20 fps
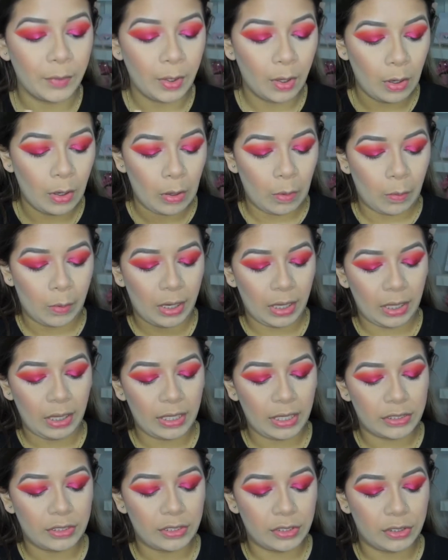what I
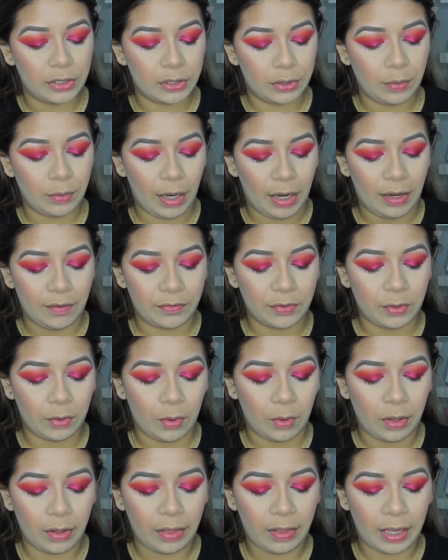like to do after
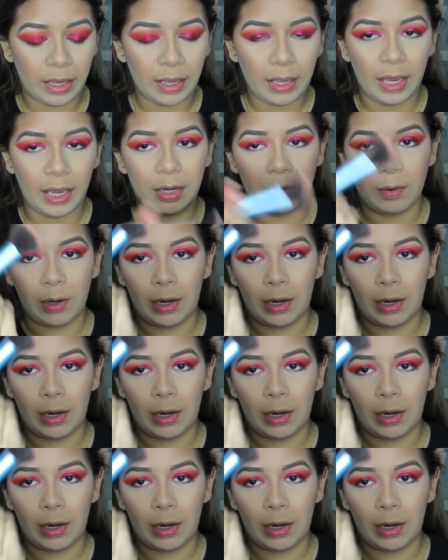all that, I grab